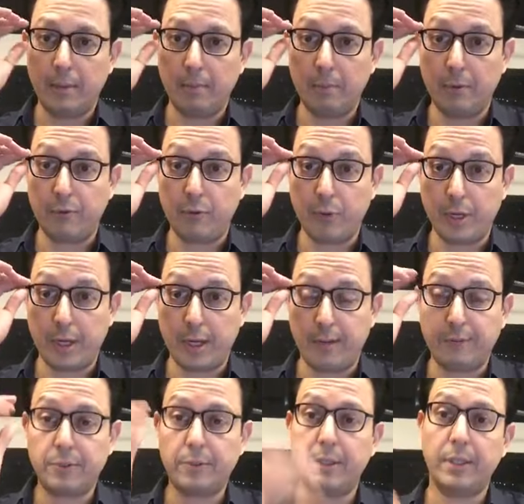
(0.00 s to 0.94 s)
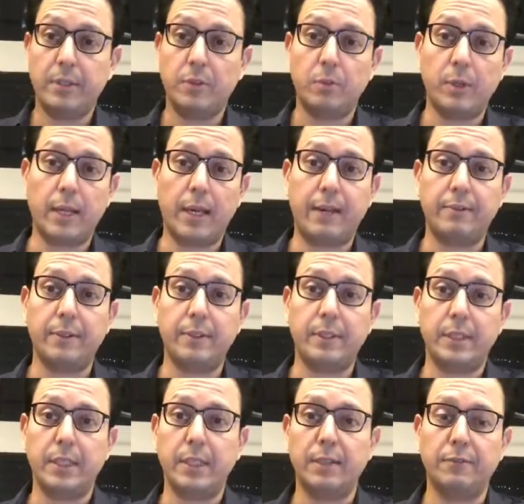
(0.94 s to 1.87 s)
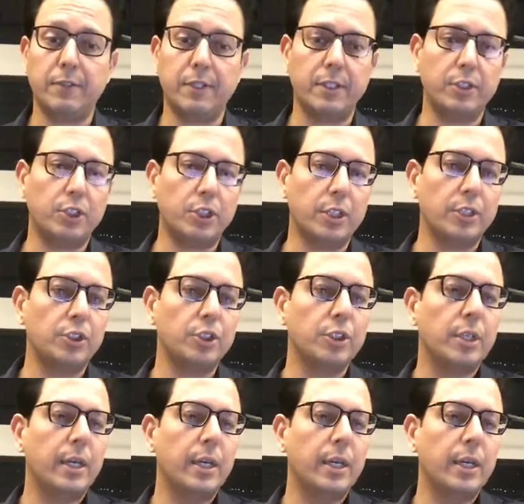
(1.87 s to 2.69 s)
before and after, and it will have a significant change.